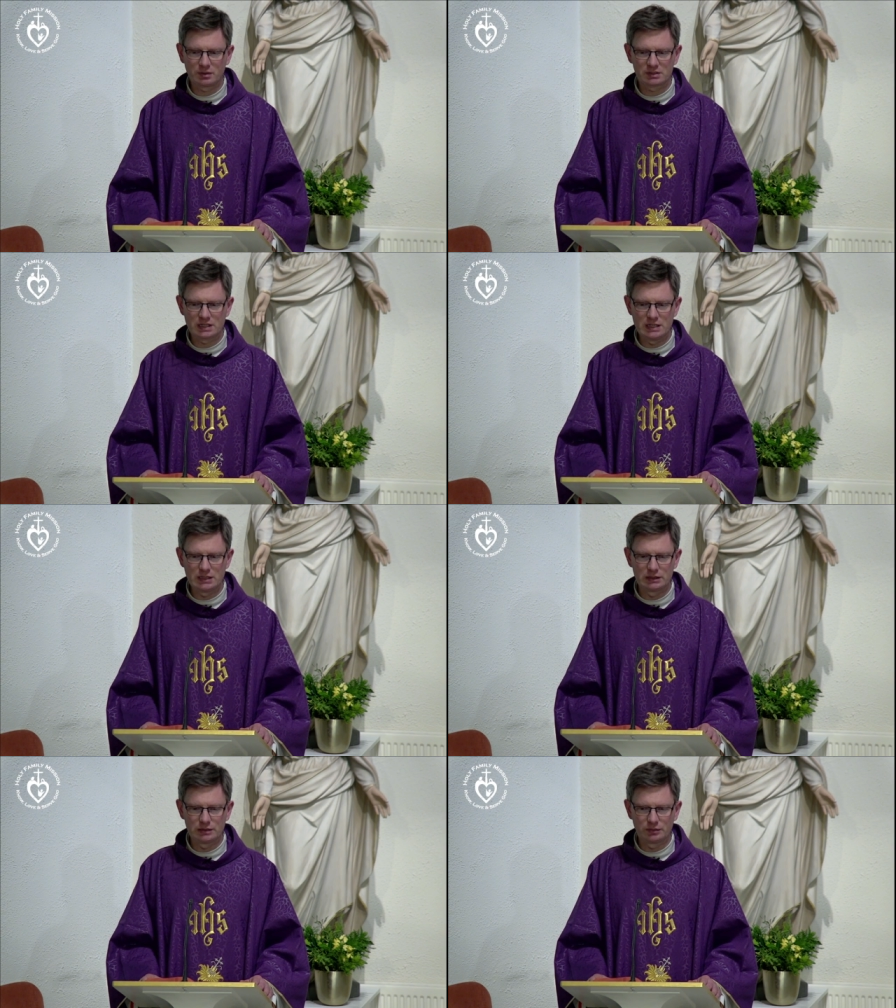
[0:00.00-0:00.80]
to heal
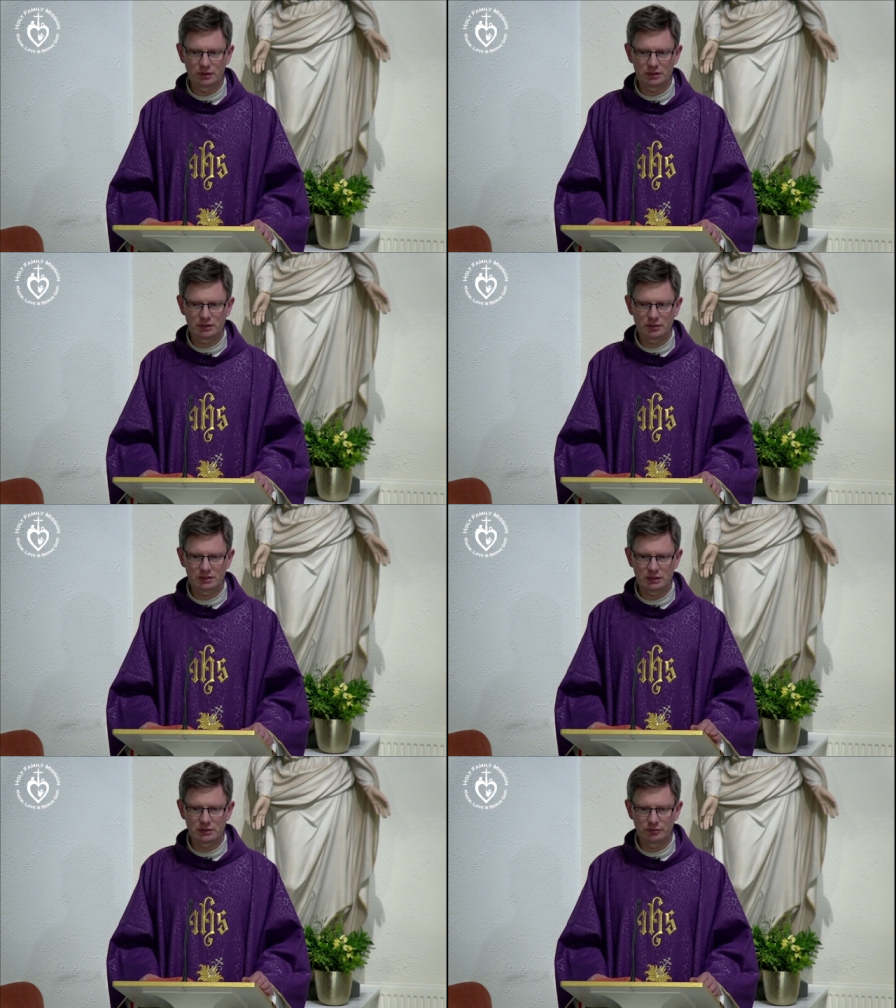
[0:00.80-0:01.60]
in you? What does he want to
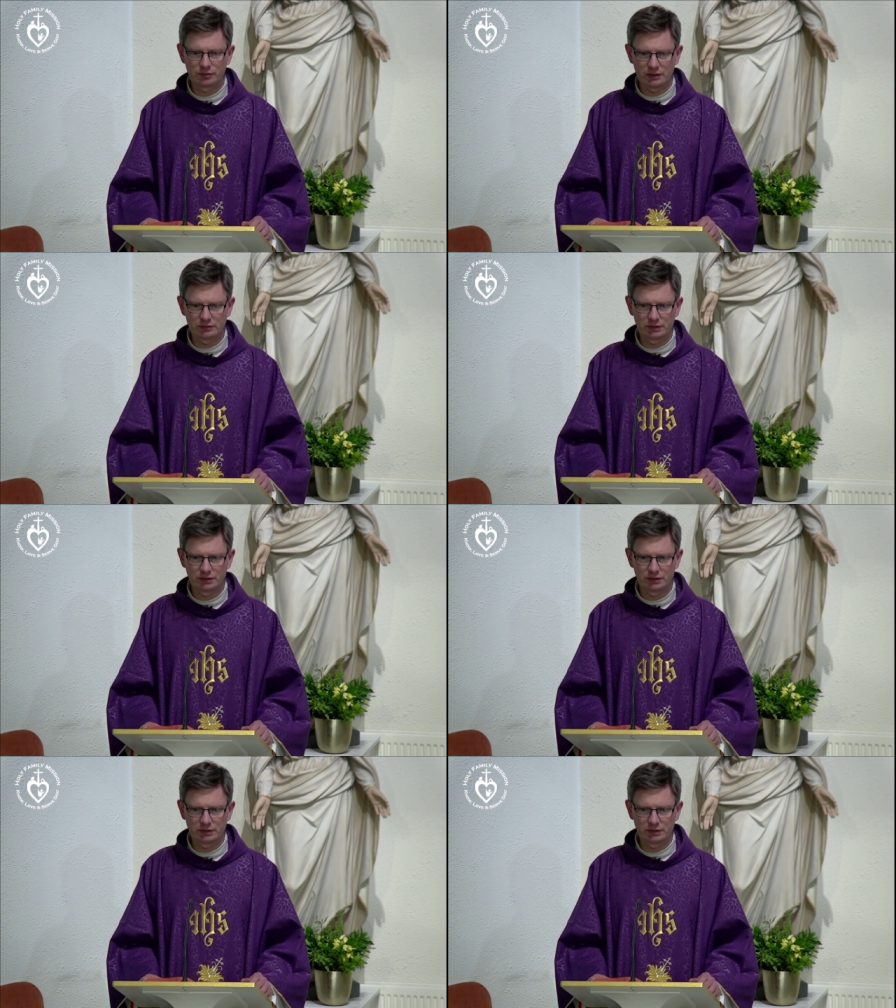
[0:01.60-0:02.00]
set you free of?